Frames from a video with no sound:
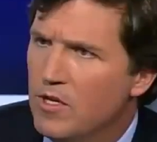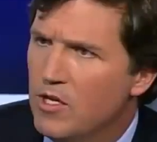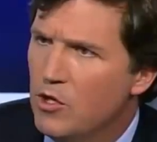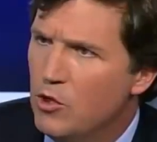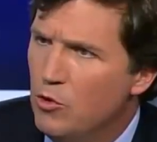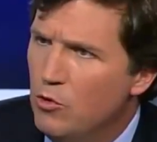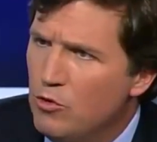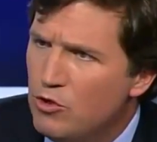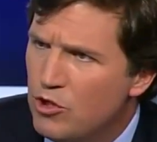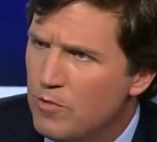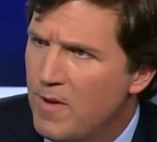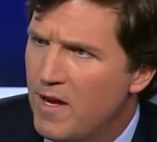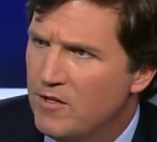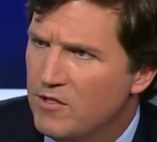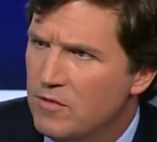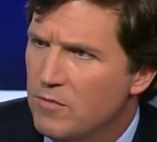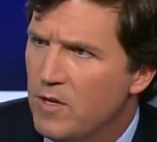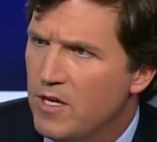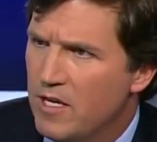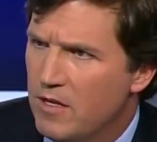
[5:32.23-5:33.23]
huge
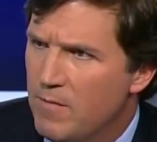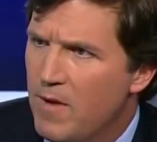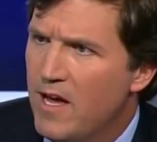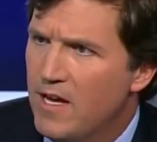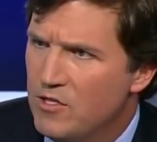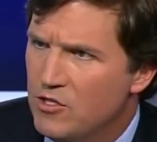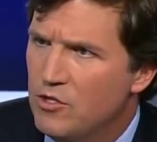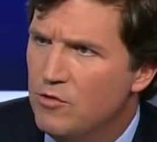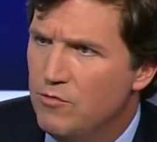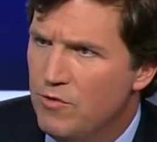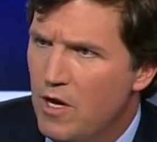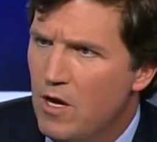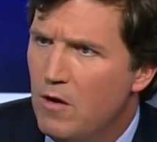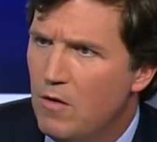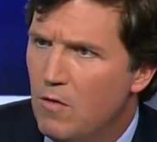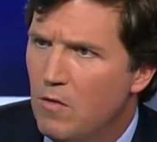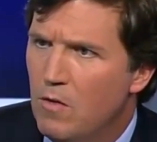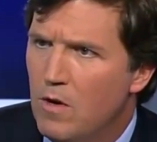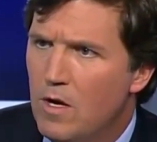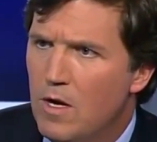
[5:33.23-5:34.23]
amounts of money on them, as you
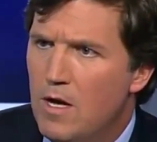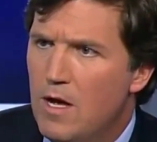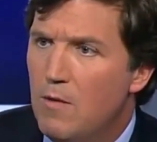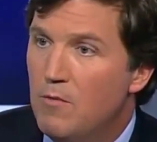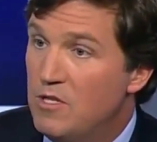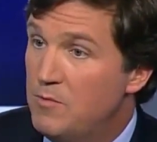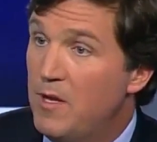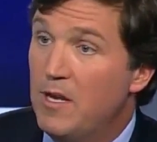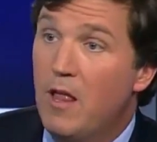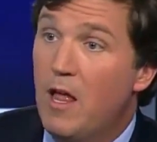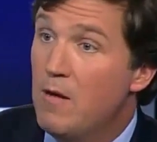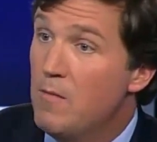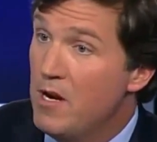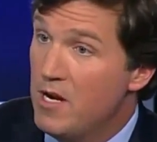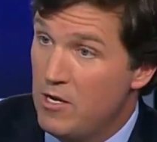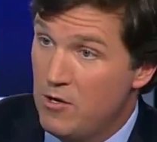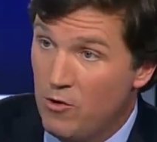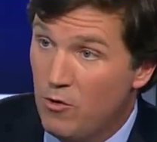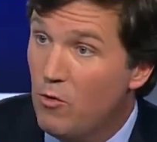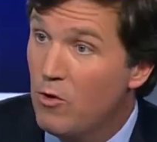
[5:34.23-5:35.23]
know. We spend a lot of
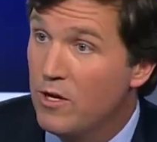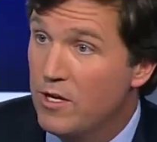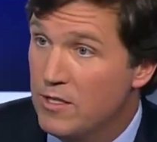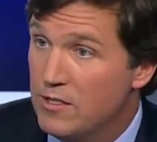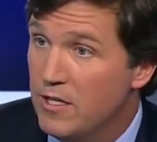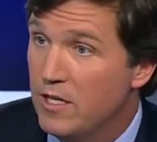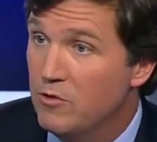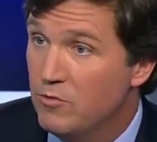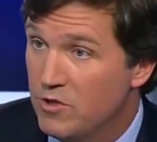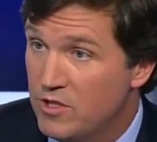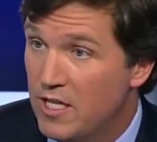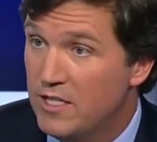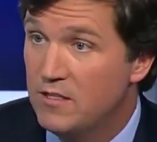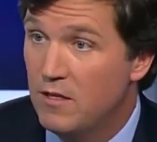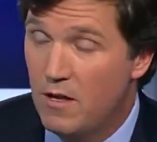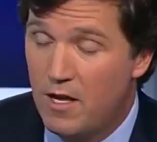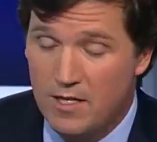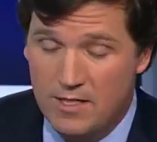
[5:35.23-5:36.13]
money in your organization, which takes a lot